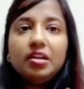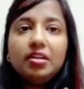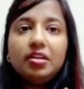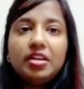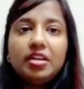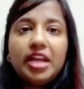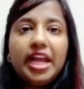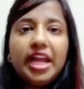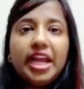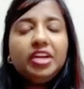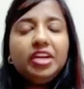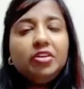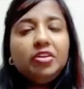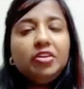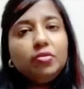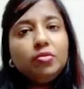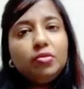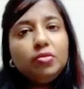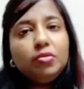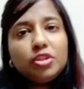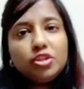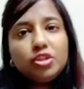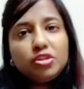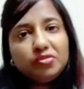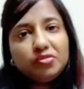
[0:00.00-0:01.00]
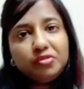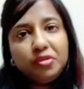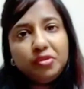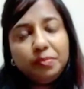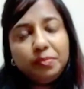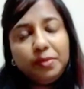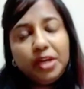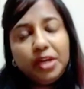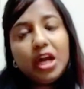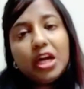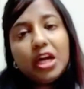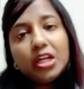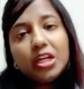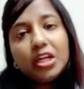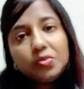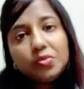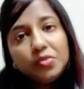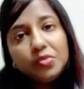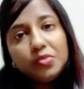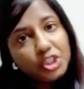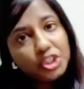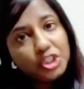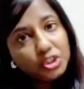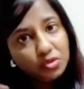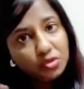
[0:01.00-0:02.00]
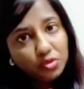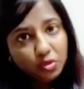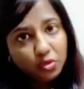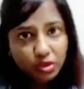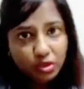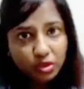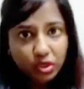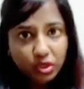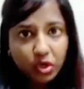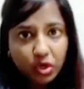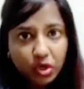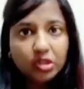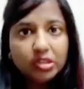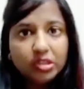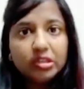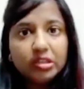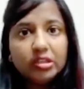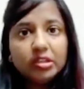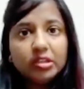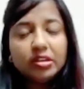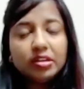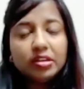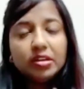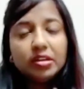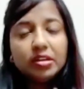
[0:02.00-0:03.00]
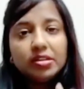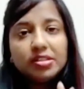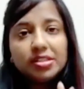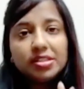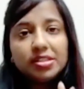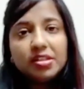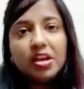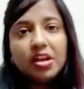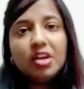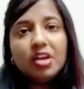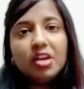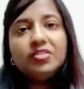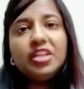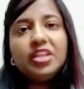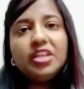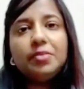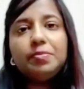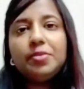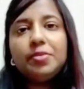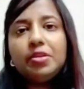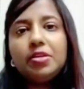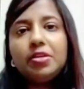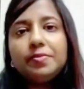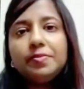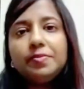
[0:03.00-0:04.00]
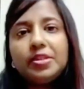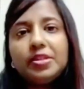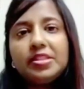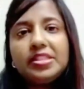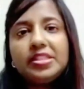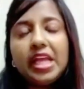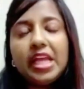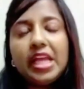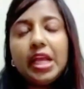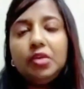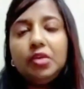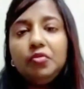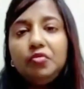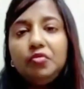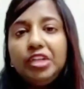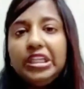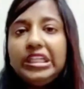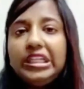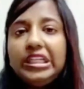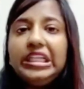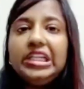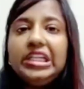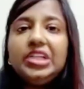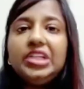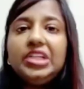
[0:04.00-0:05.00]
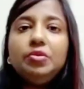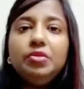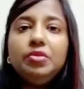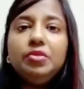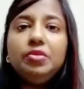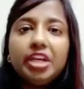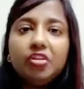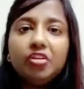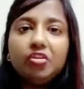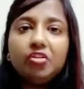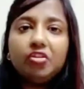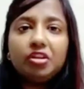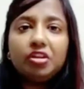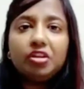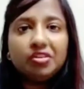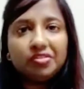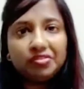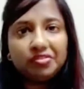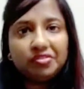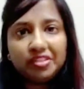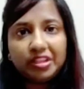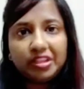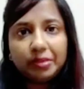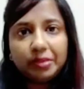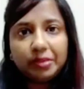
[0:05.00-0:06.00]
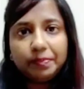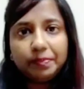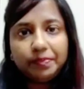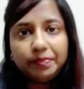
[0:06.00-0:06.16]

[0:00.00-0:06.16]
dried roots of a plant which no longer serve their purpose, and we need to get rid of them.